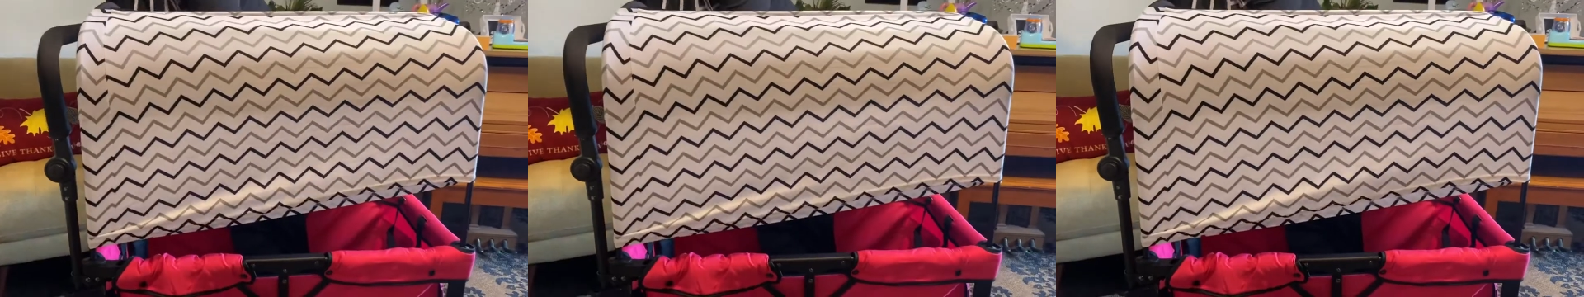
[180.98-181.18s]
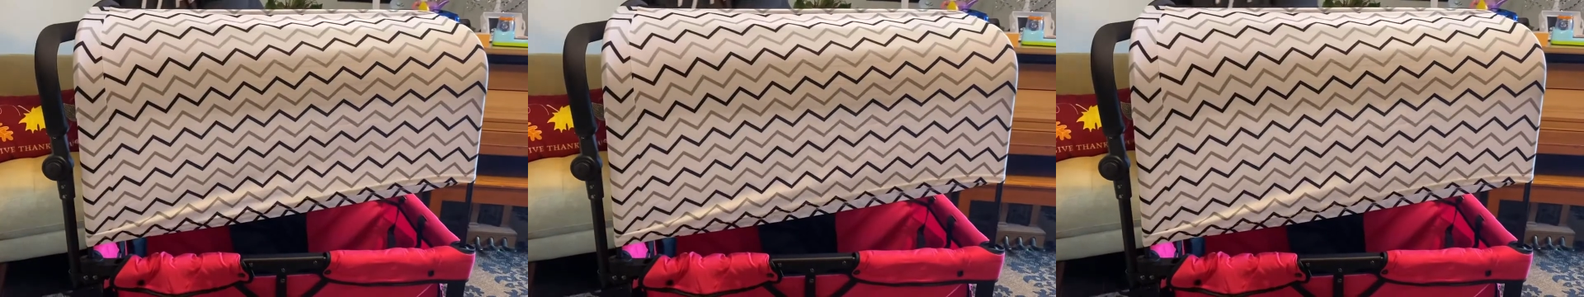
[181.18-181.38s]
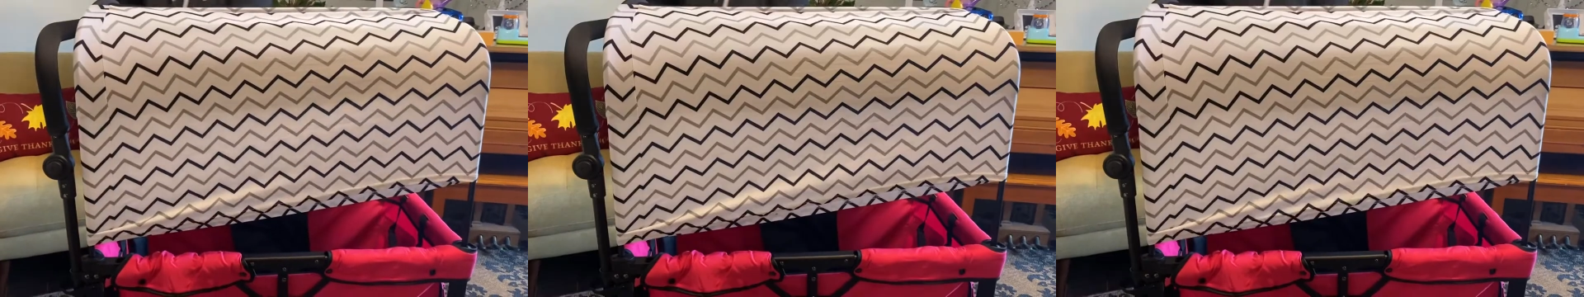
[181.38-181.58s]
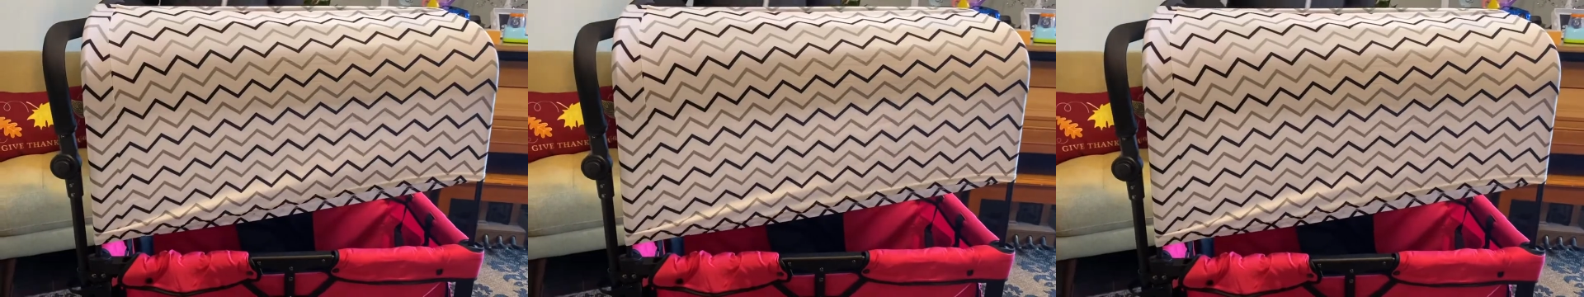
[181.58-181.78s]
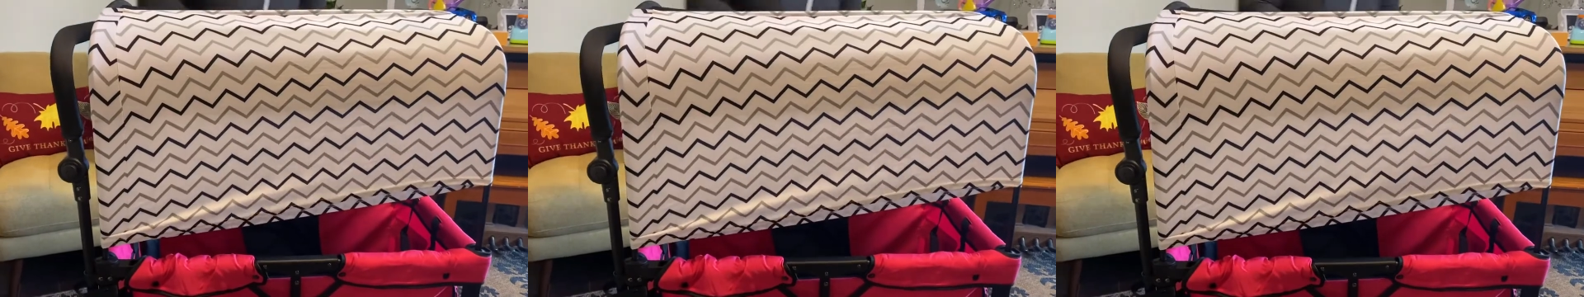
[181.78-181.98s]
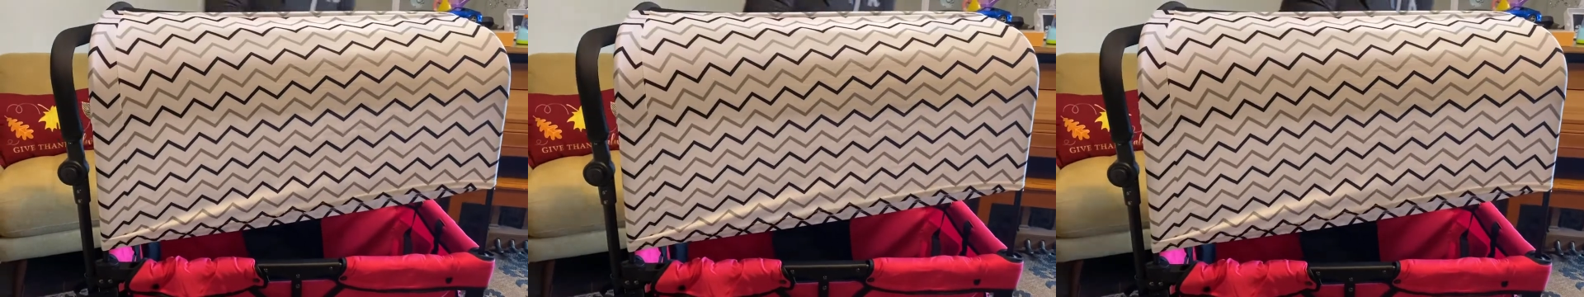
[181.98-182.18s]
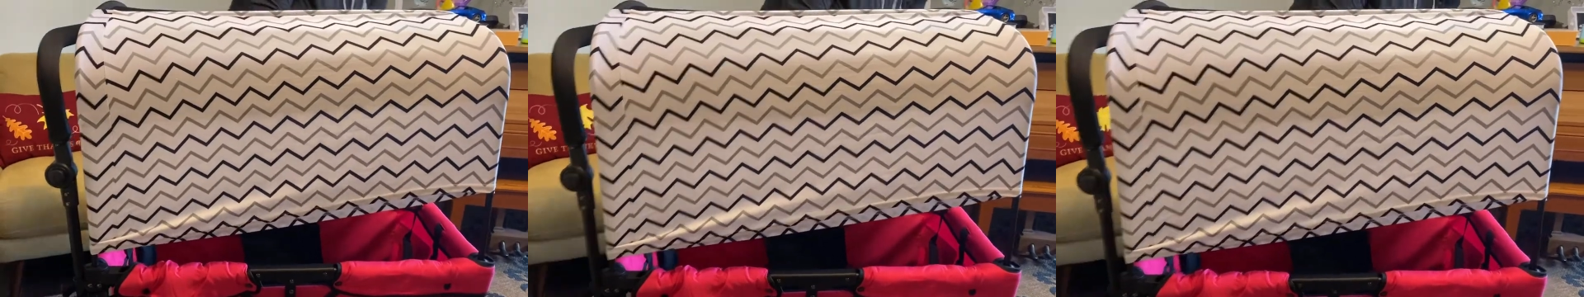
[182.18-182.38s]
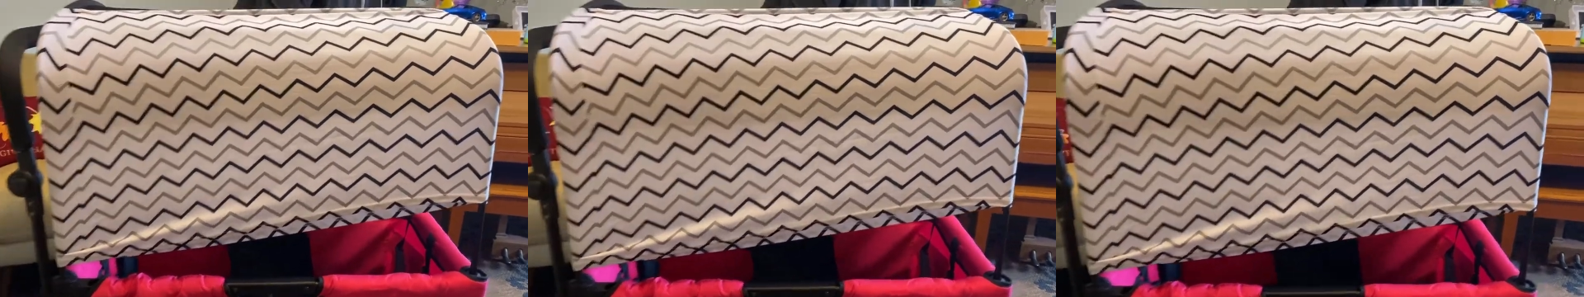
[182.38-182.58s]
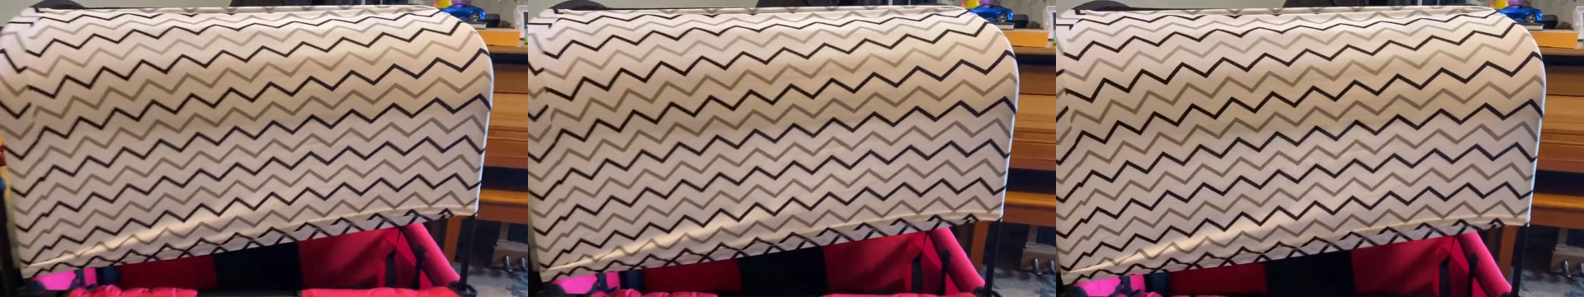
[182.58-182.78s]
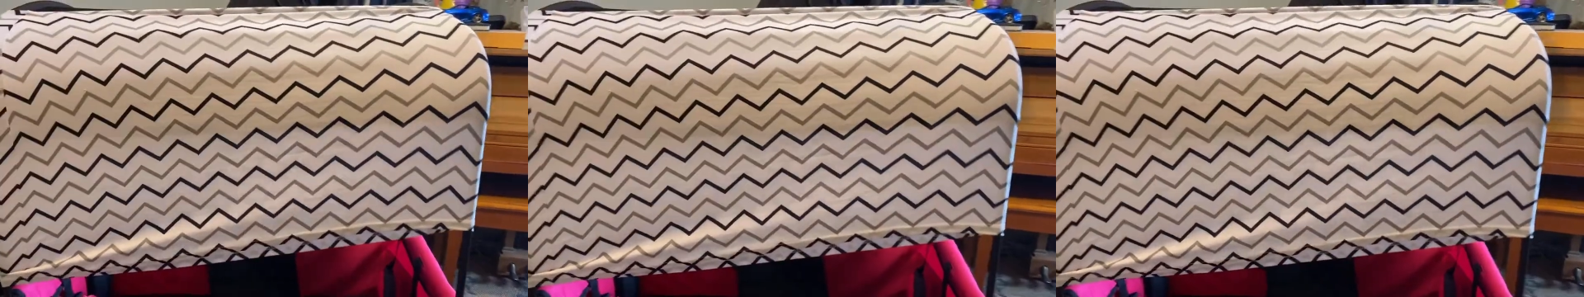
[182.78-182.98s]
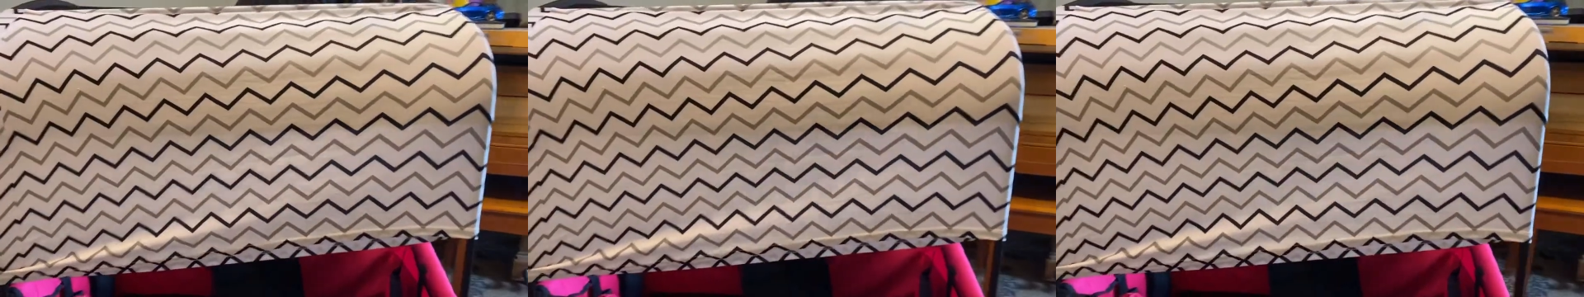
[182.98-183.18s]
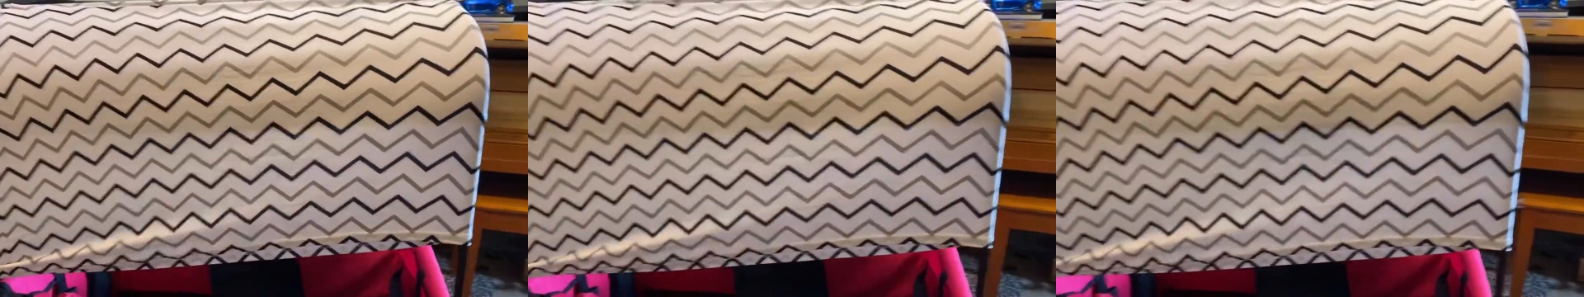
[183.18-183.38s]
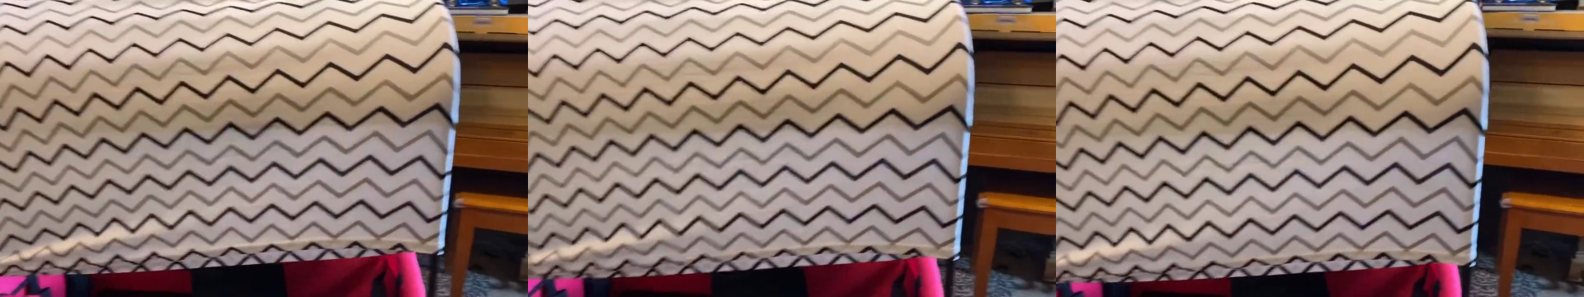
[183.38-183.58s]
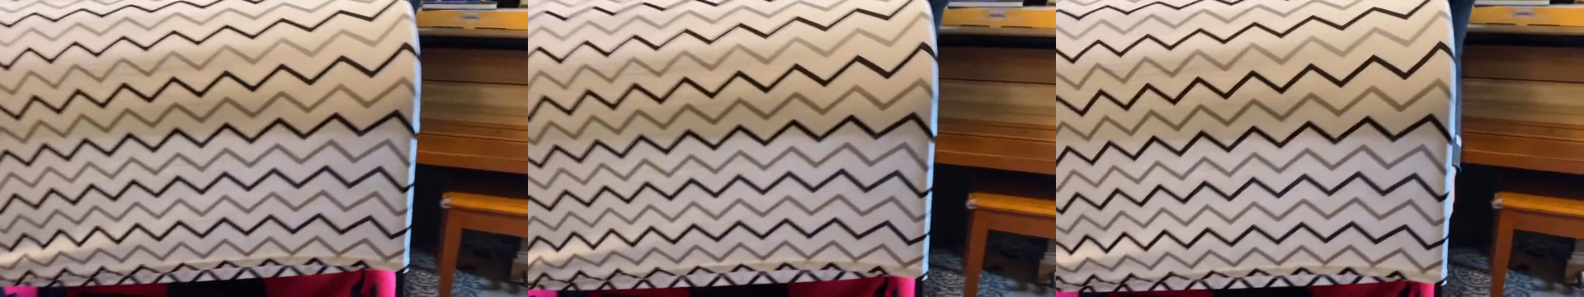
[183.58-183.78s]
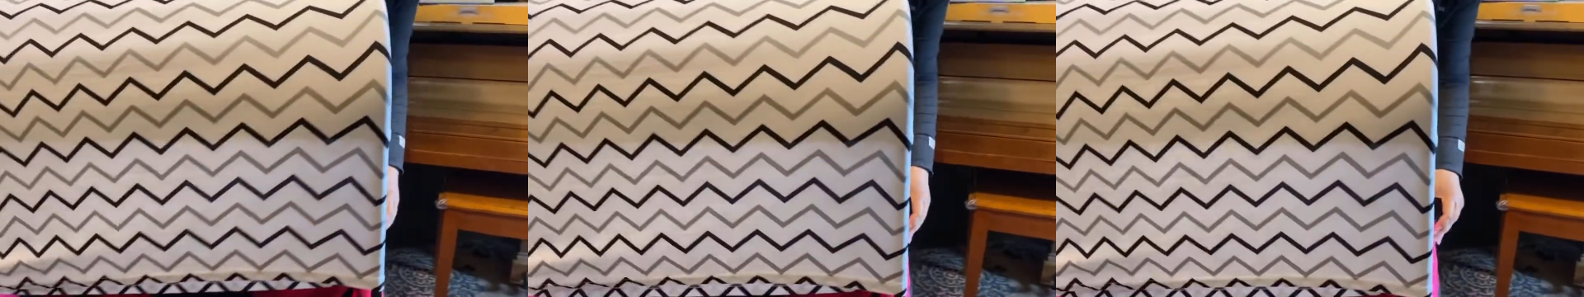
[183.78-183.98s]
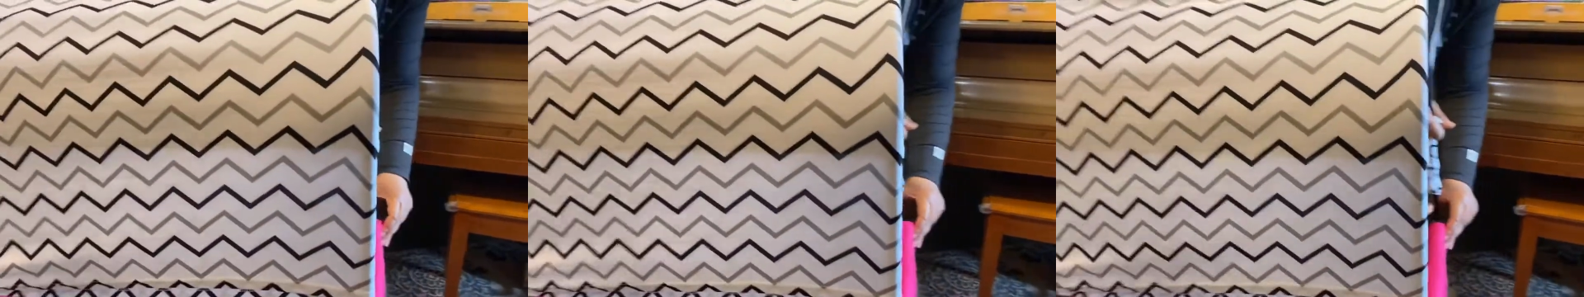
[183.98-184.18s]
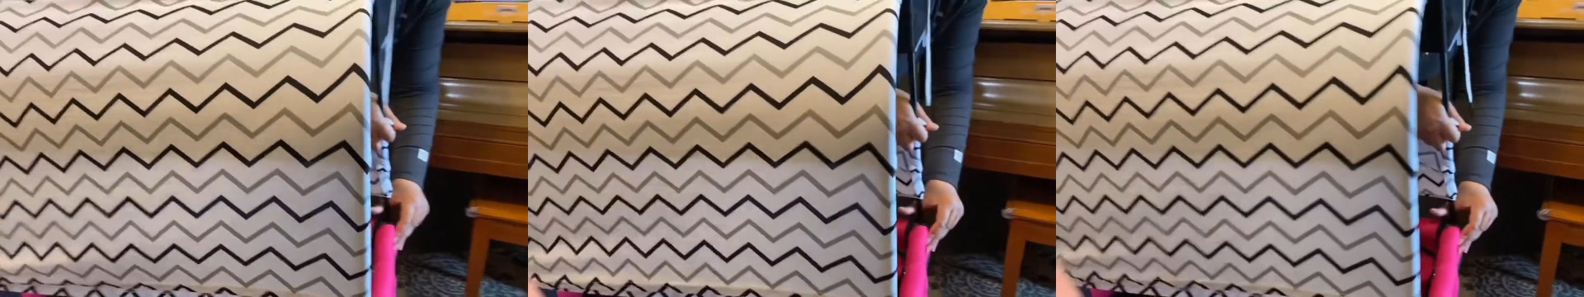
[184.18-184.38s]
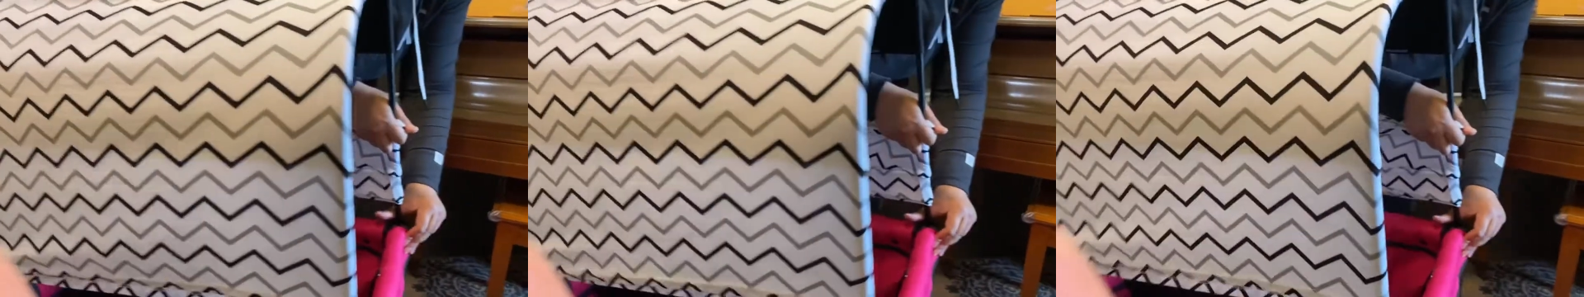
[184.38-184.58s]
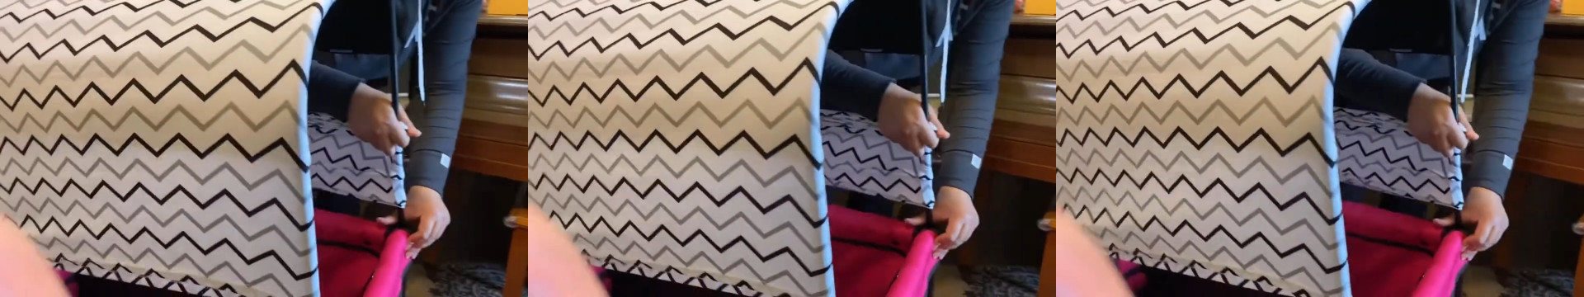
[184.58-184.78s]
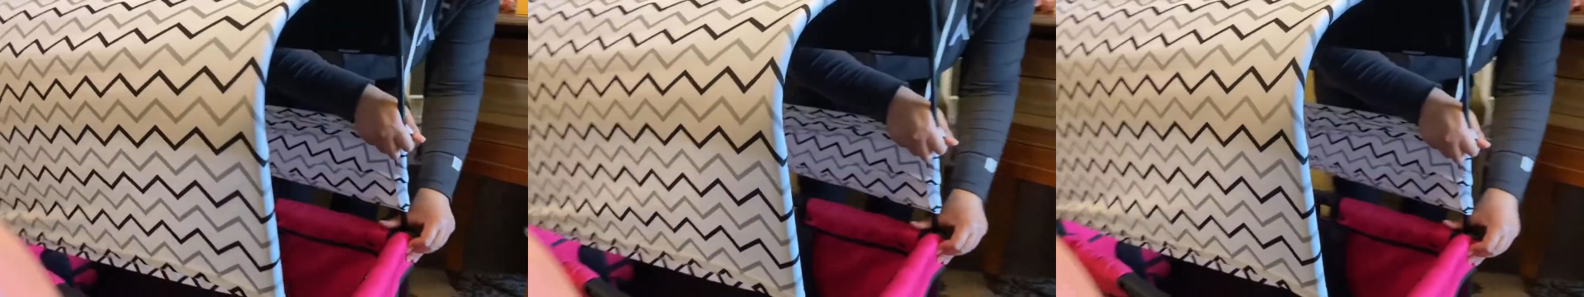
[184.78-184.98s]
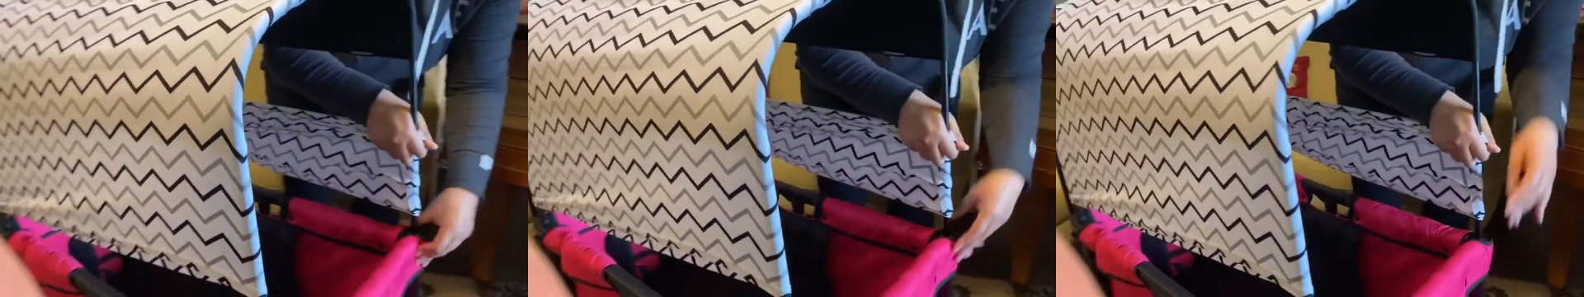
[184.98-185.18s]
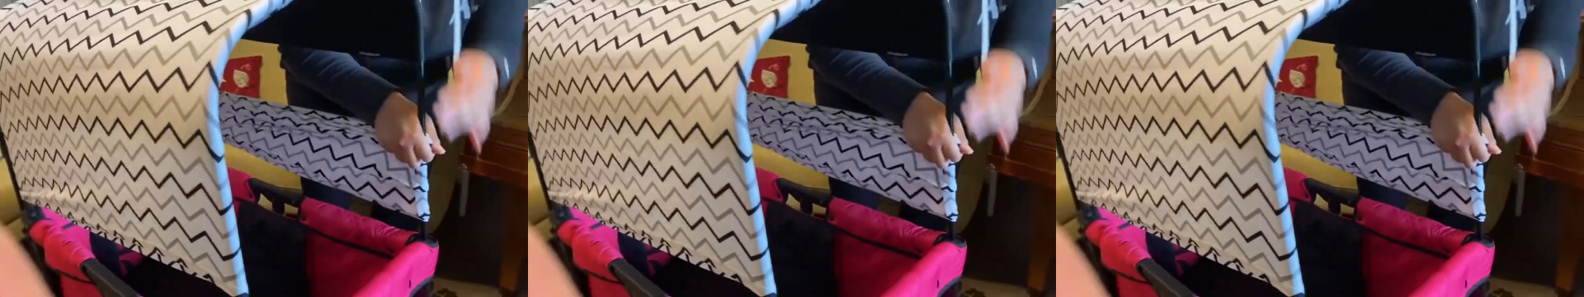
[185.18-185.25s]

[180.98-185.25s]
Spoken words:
Nobody's mouth can be seen.